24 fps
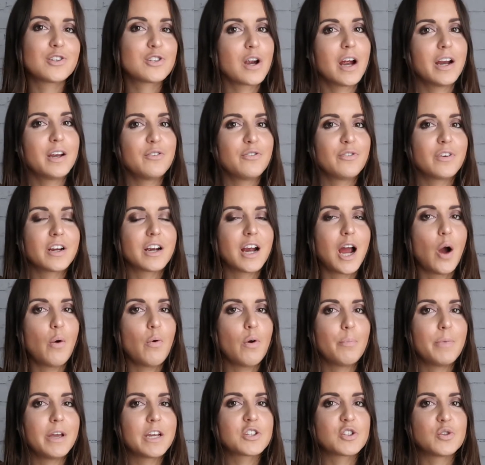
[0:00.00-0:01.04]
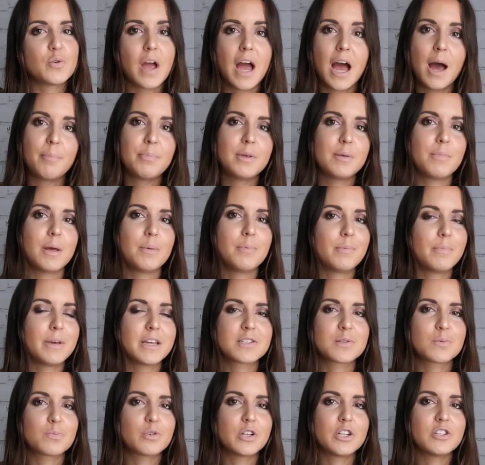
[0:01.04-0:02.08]
trying to figure out what makes you happy, maybe
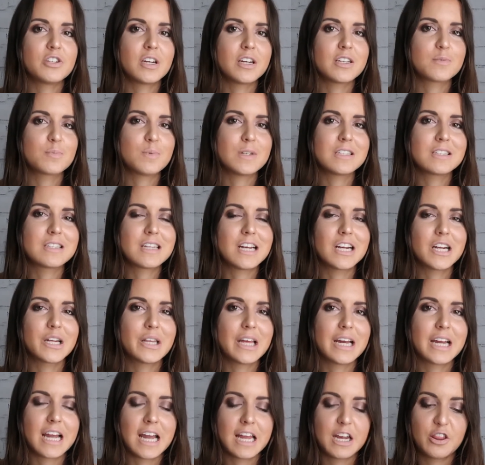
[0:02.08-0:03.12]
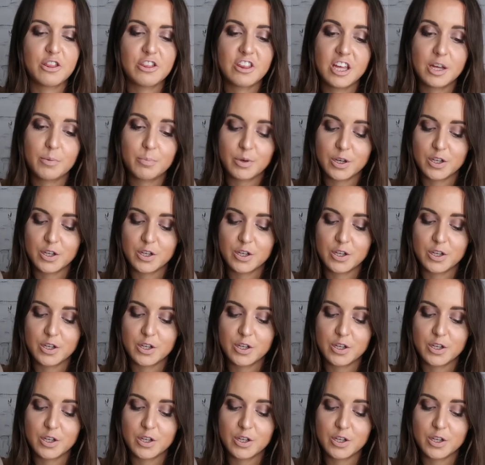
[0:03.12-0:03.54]
make some readjustments there and that kind of thing,